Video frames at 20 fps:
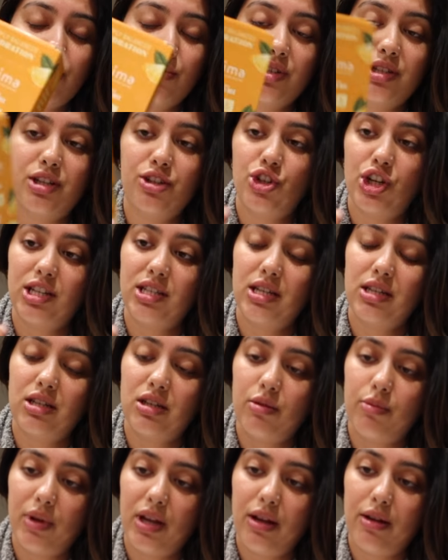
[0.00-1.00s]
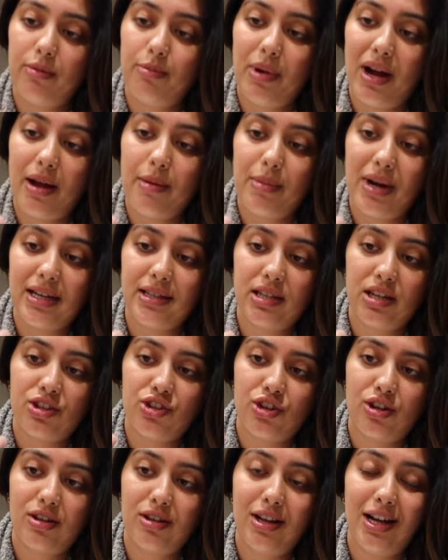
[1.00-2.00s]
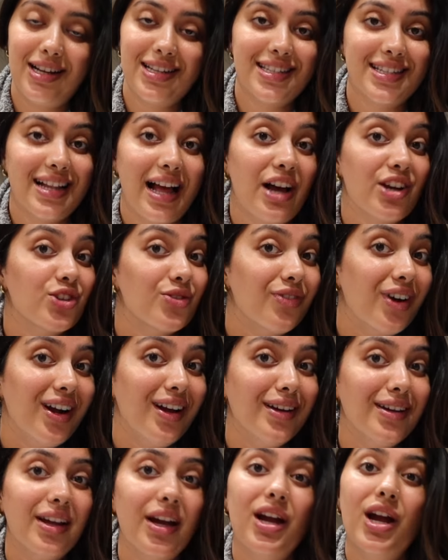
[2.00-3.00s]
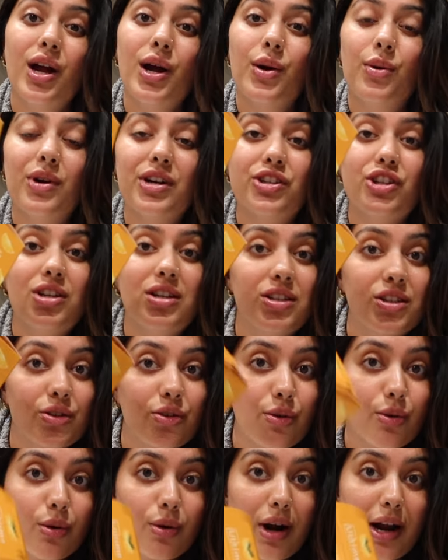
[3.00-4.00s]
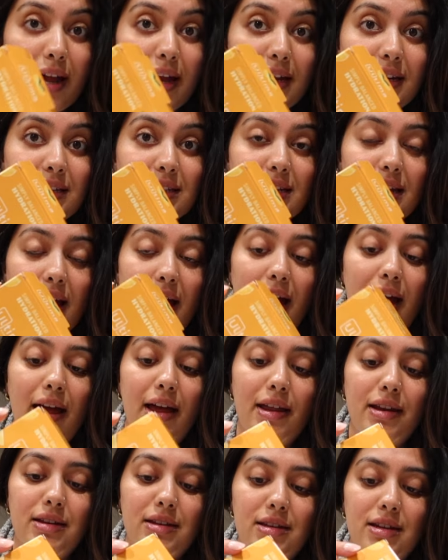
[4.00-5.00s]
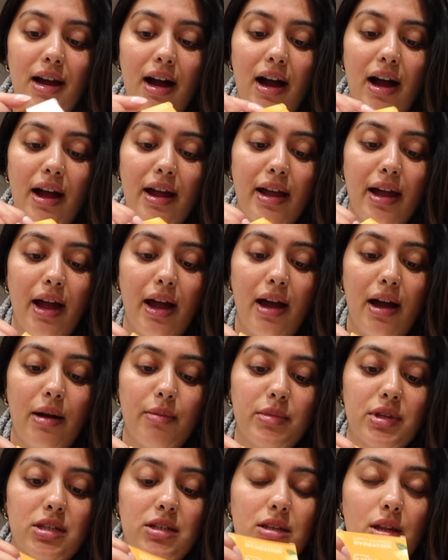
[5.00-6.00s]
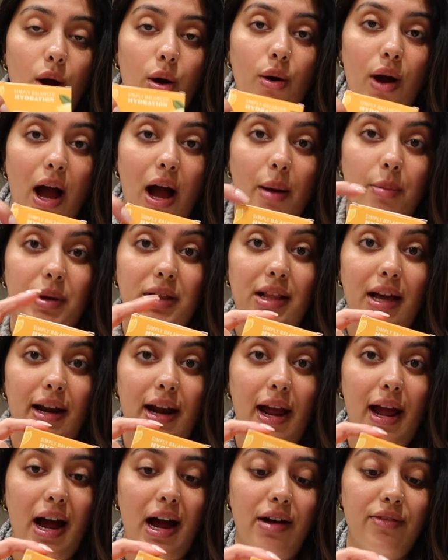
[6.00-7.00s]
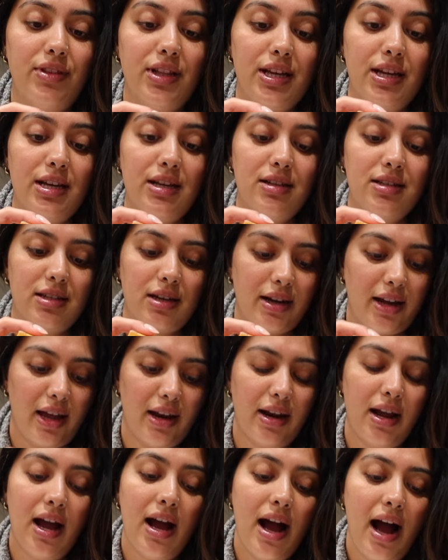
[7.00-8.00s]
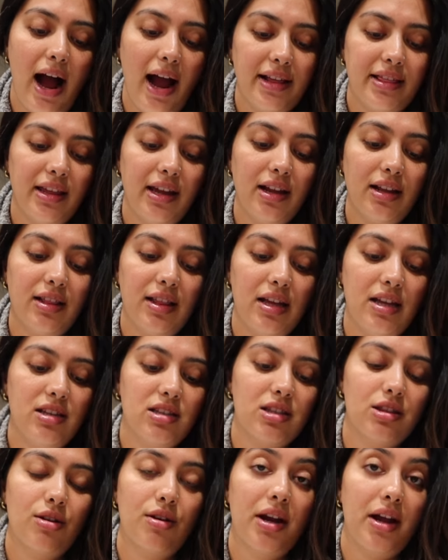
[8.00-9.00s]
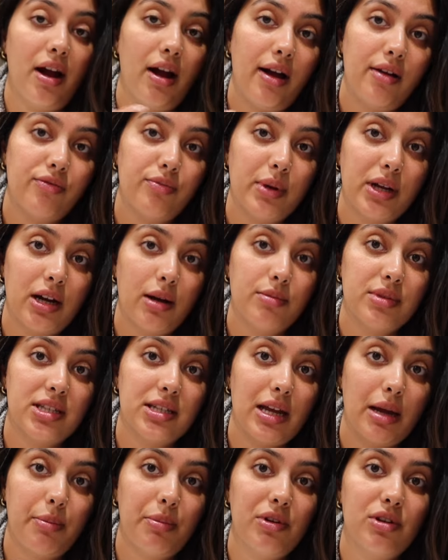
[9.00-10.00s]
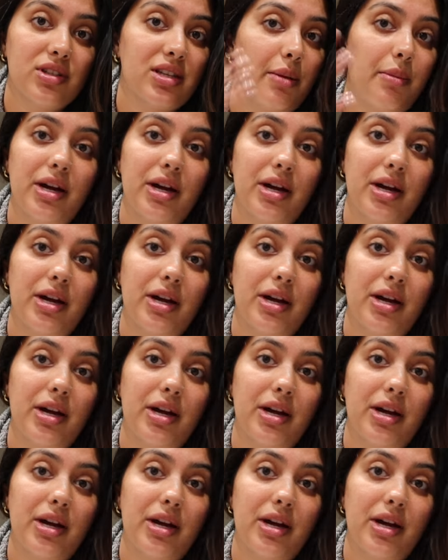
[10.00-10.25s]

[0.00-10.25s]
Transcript: It was suggested to me by my sister-in-law slash friend, which is great, and I am so happy that I have these. Again, I think these three have become staples.